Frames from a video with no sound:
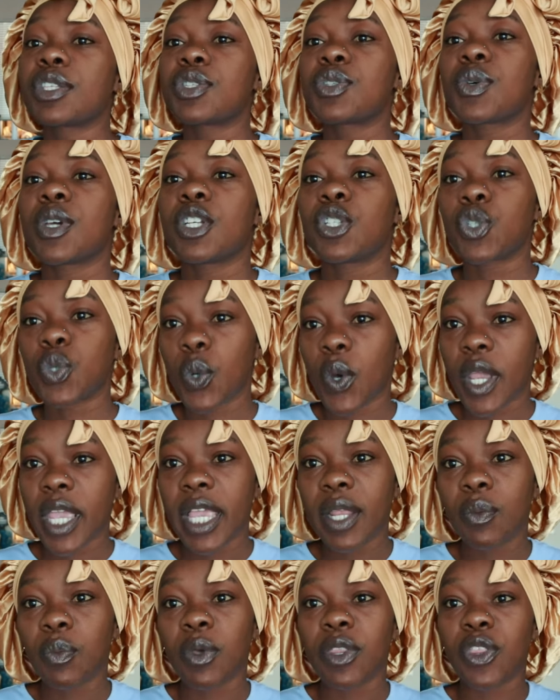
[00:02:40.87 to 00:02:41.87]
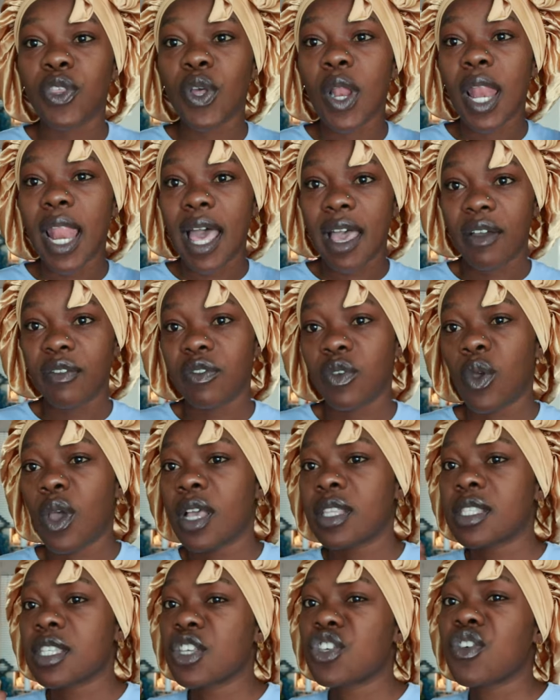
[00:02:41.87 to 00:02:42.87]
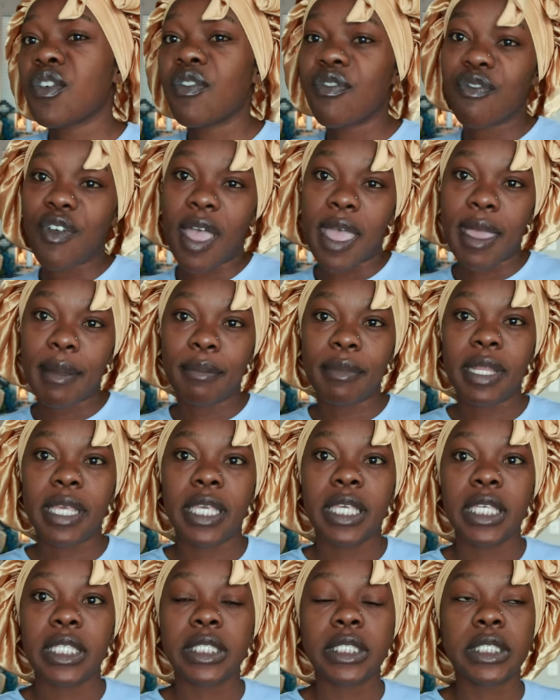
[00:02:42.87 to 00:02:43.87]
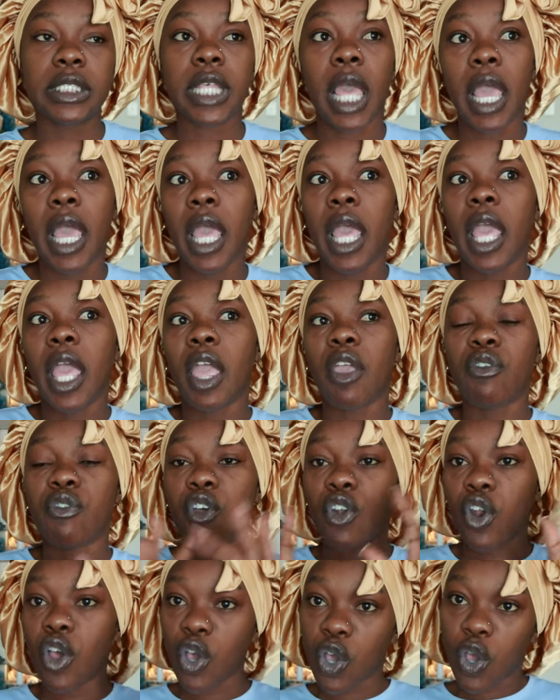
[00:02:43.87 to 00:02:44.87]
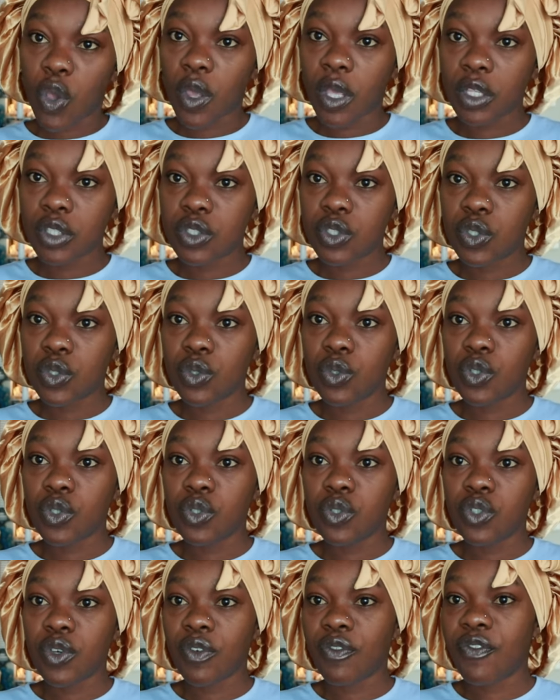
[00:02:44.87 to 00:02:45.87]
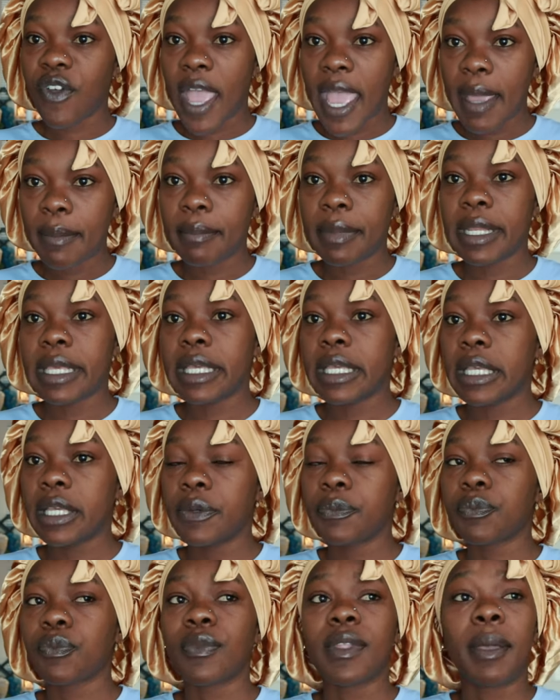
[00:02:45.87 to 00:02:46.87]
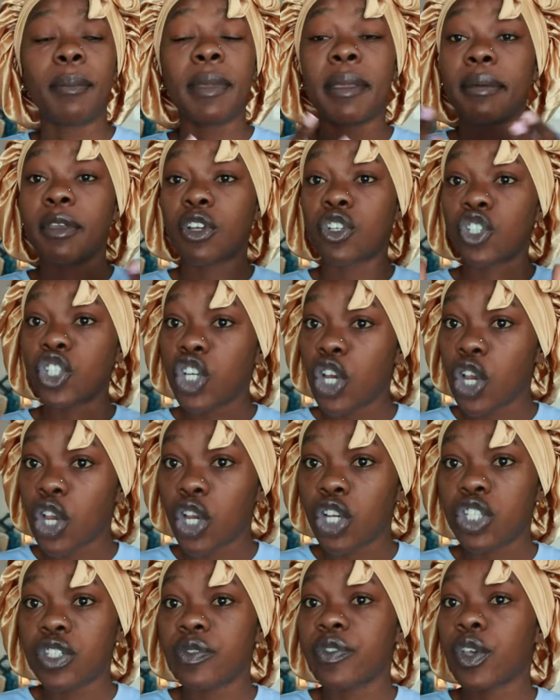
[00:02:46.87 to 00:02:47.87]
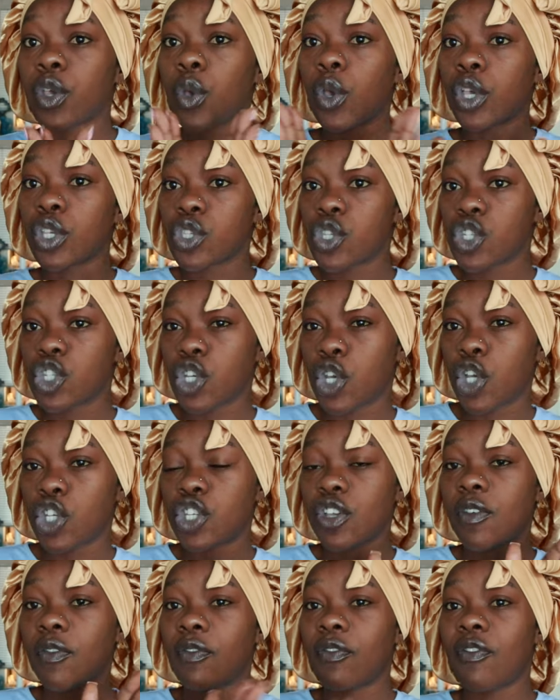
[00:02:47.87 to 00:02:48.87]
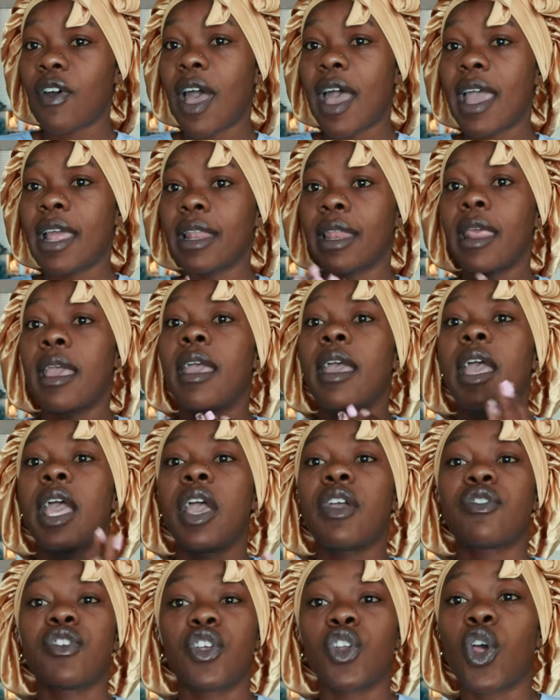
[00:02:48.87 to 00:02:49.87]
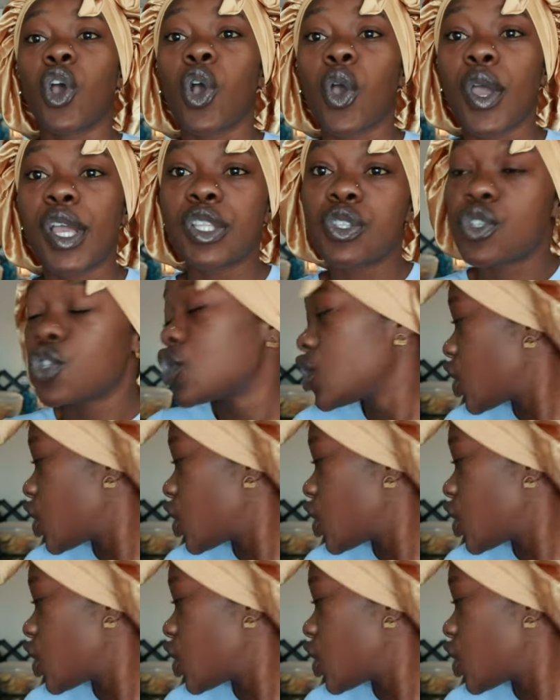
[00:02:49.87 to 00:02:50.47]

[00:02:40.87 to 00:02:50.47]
to enjoy it with your loved ones and your families. If you're not going to your family, maybe your church. If you're going to church, you're fine. If you're not going to